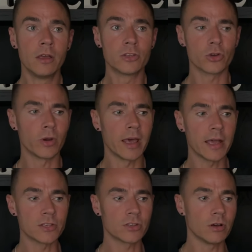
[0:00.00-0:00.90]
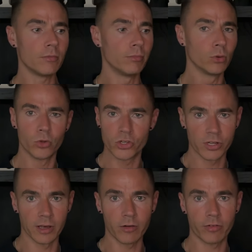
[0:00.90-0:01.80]
So it has some Bleu de
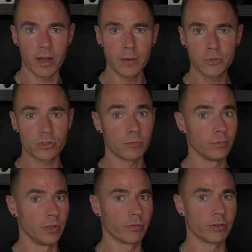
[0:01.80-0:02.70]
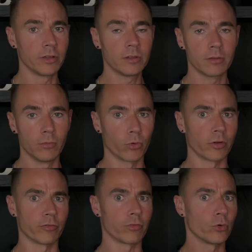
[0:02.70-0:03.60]
Chanel vibes, different,
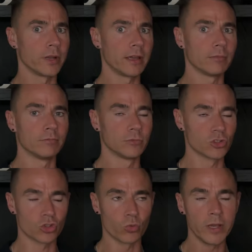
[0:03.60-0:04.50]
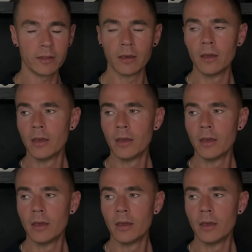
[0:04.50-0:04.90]
more fruity and sweet.